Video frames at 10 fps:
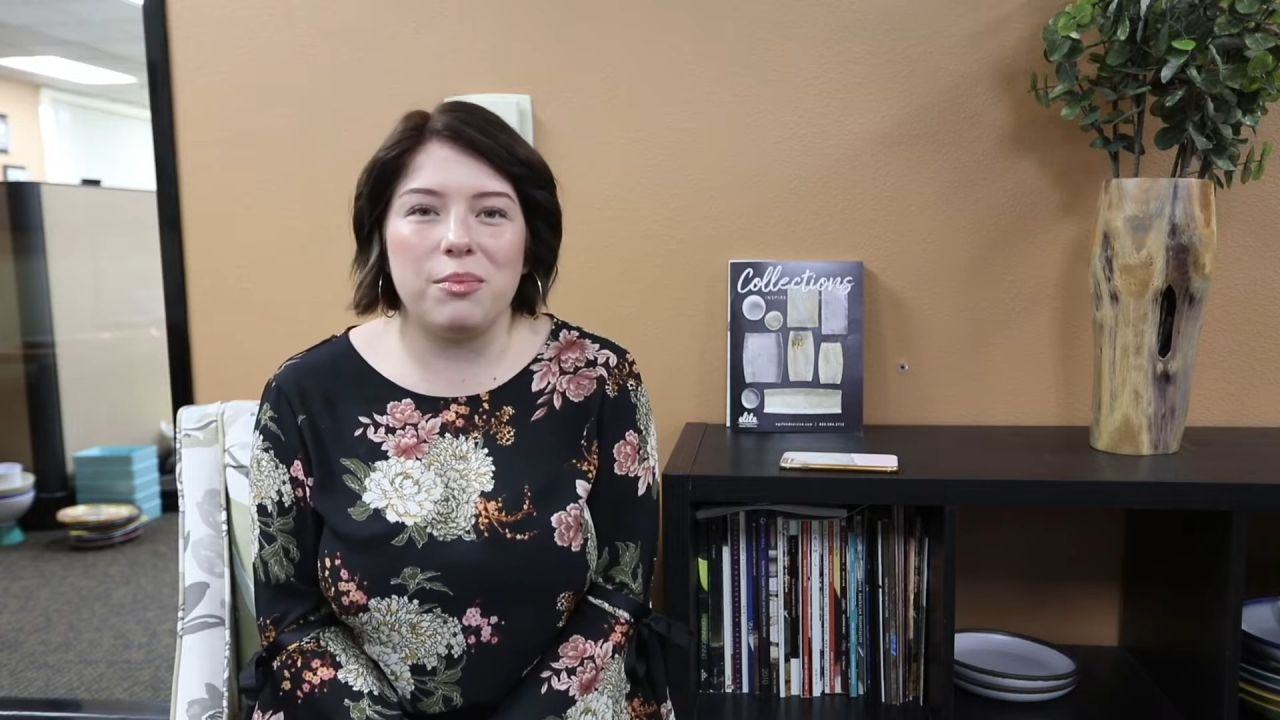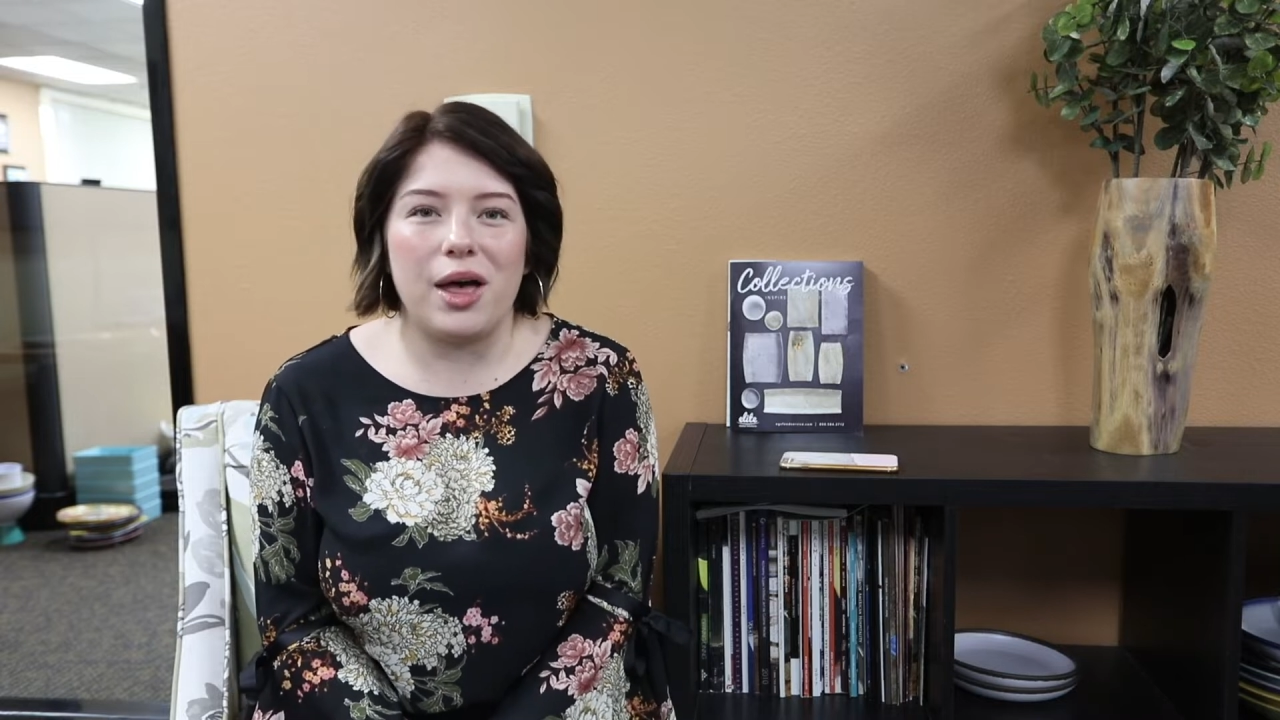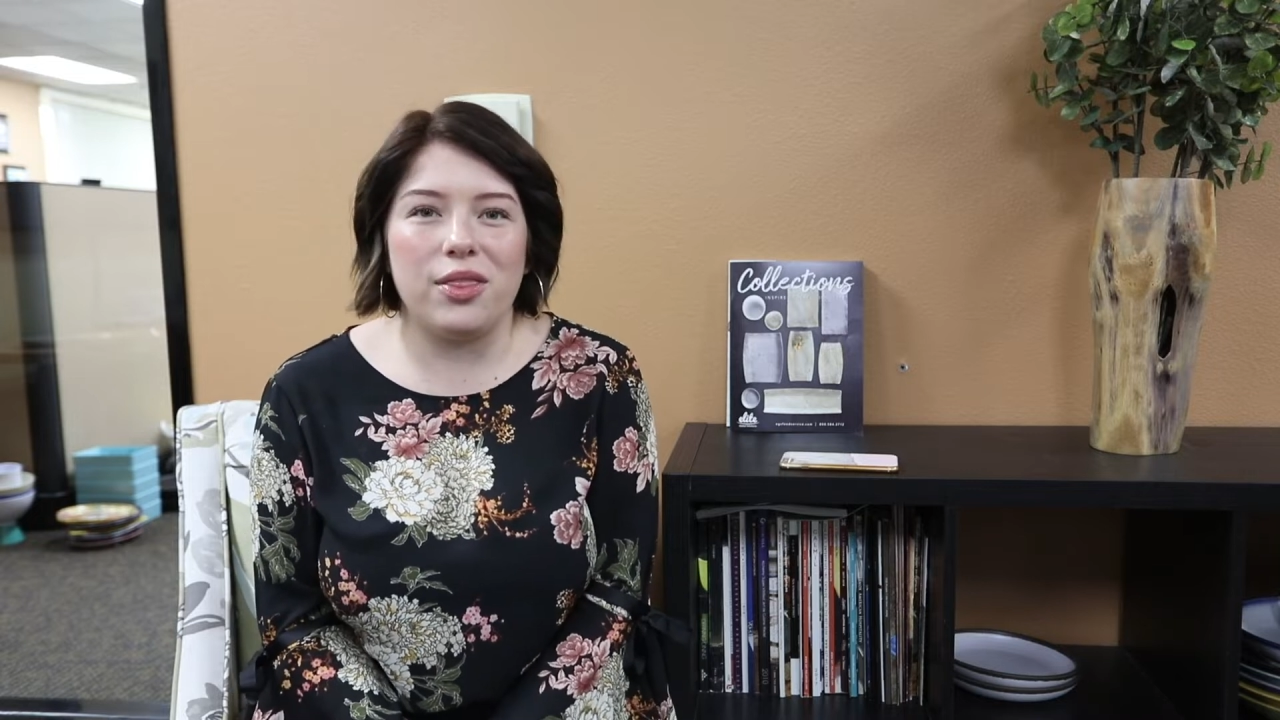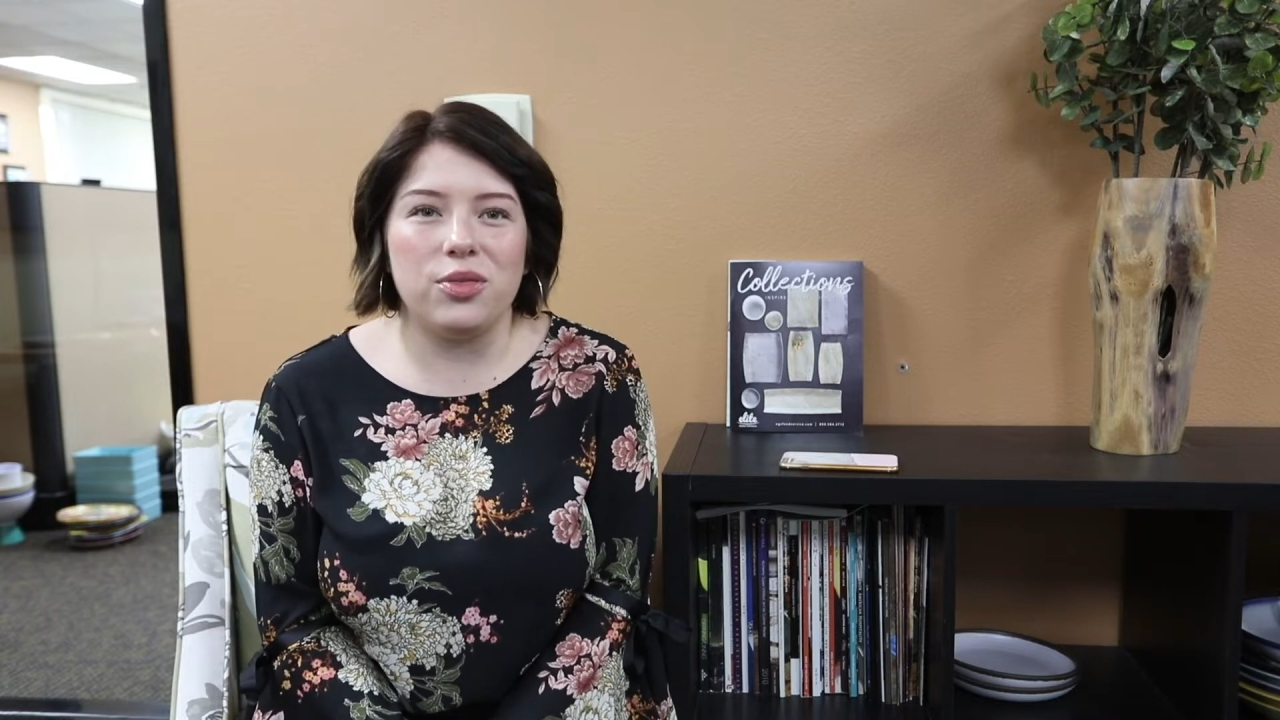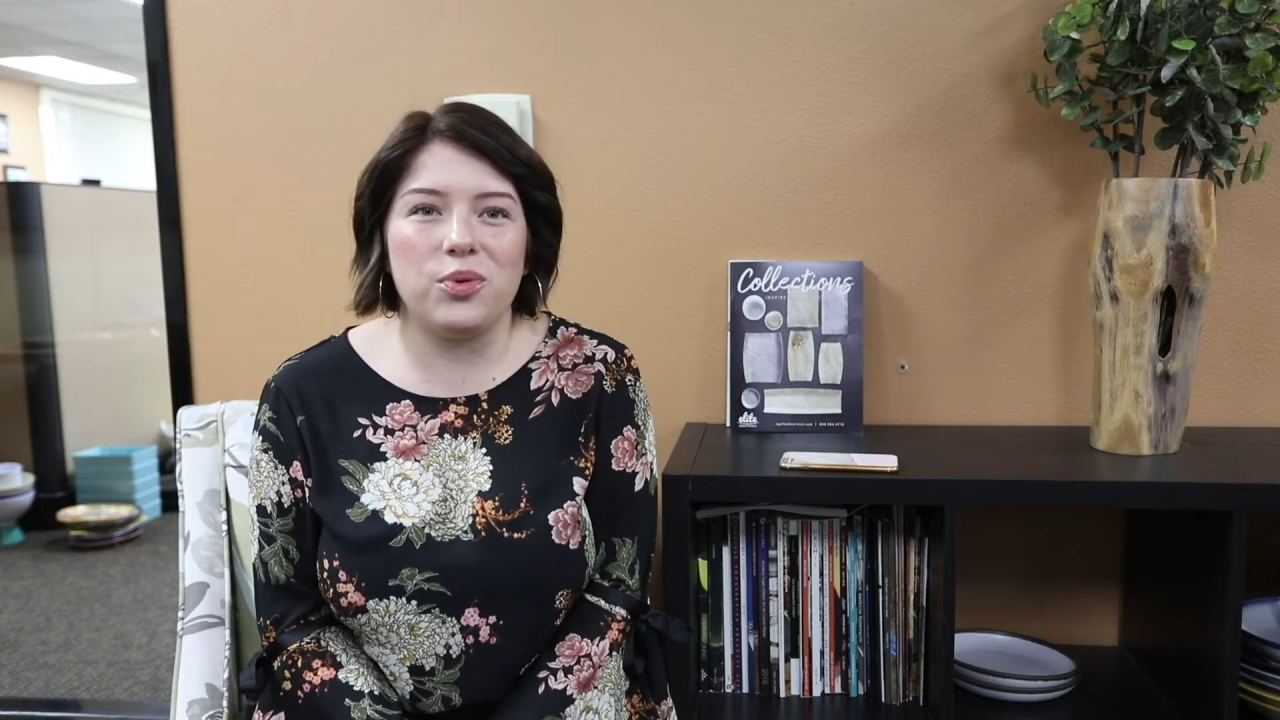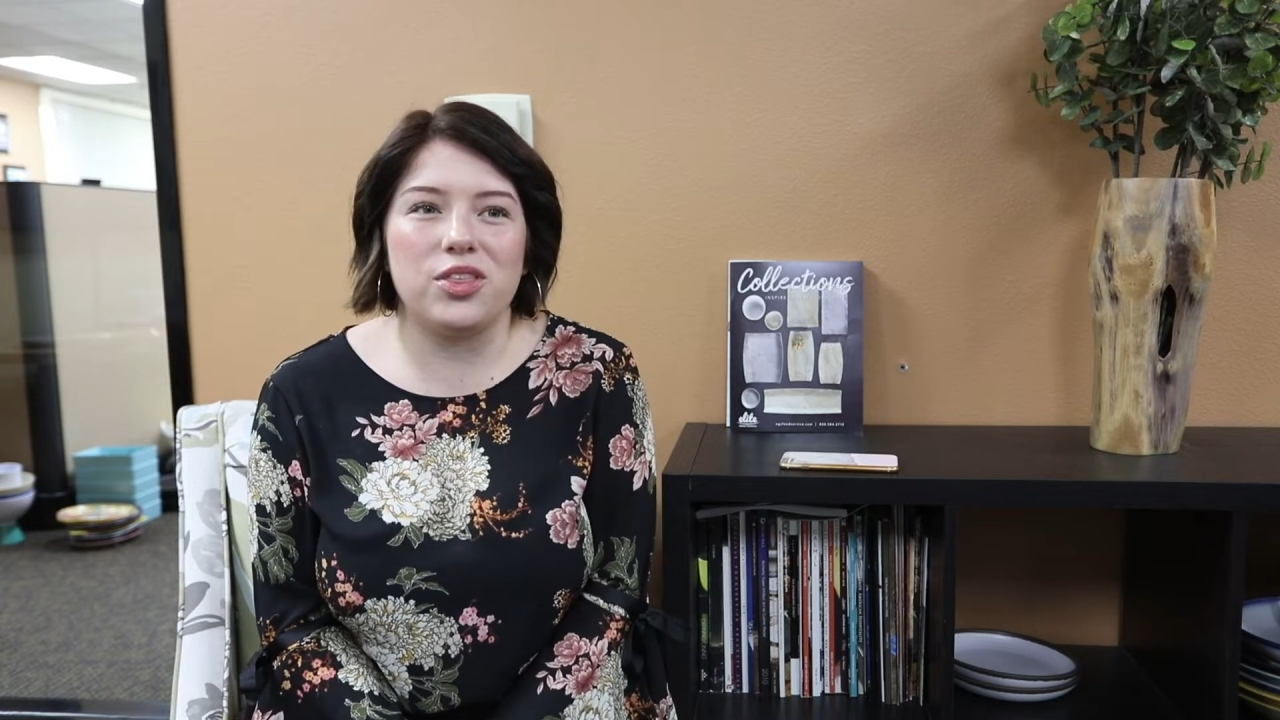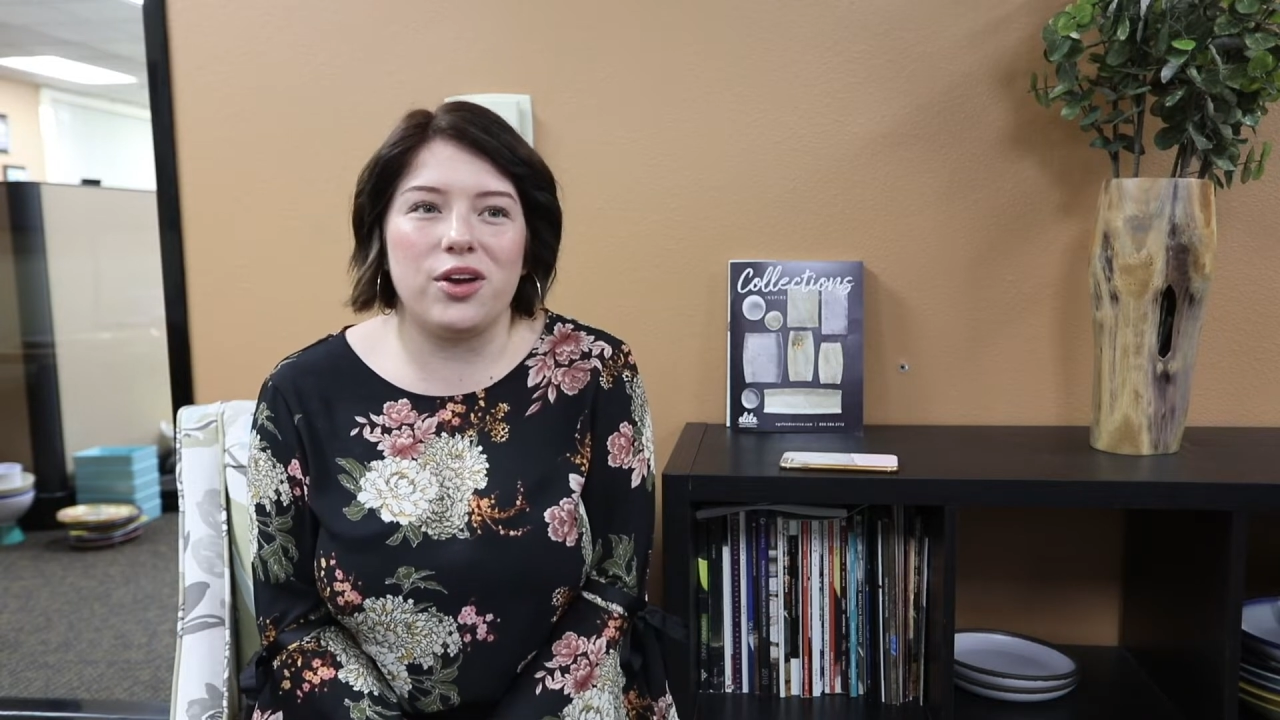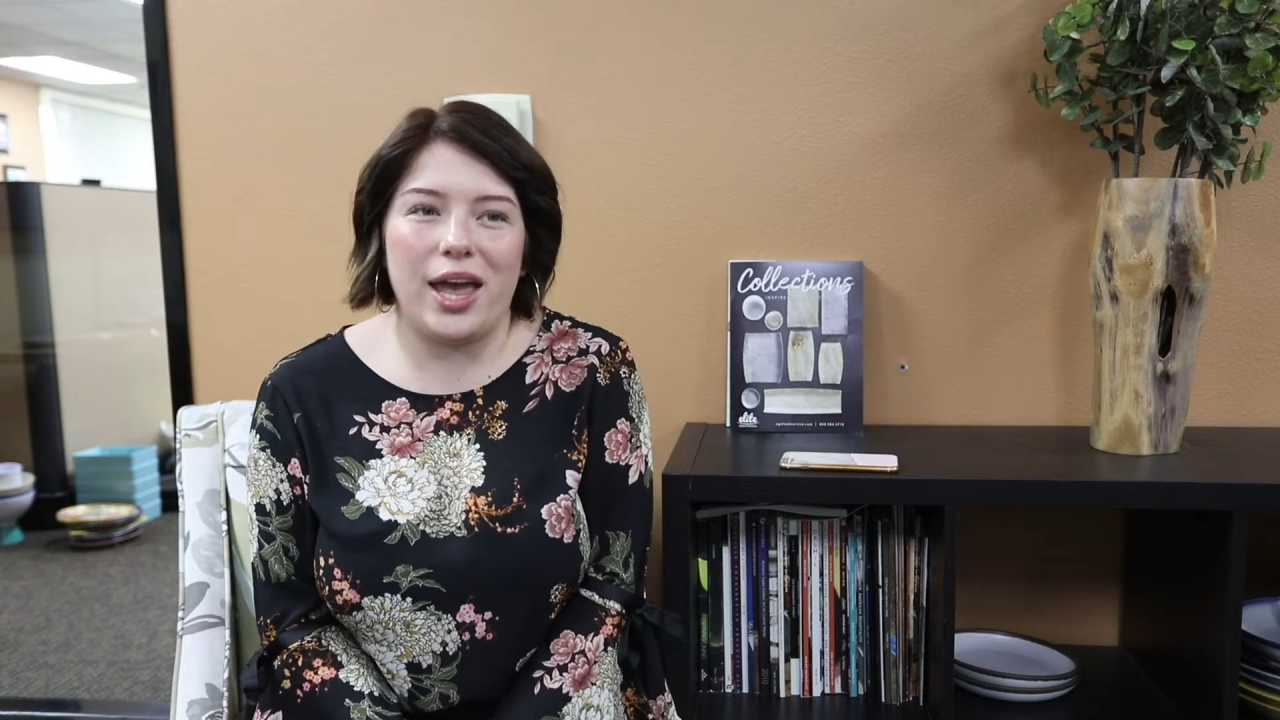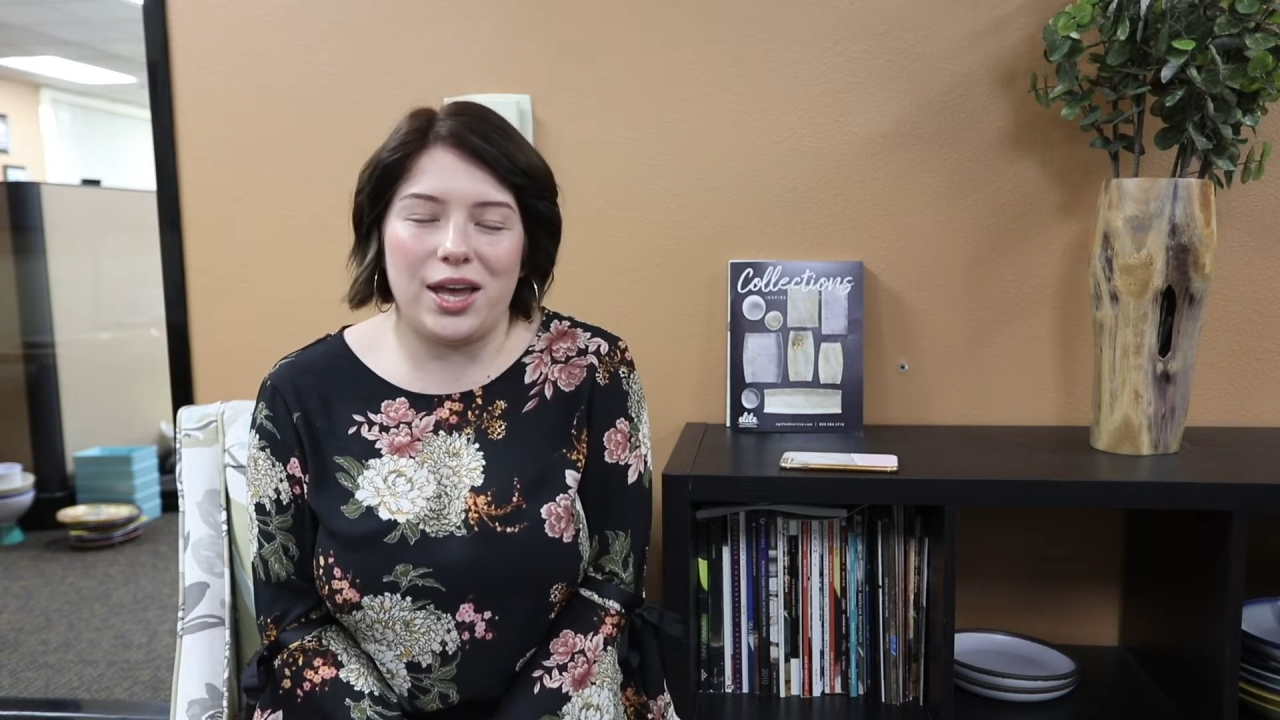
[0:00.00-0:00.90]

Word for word: the month with our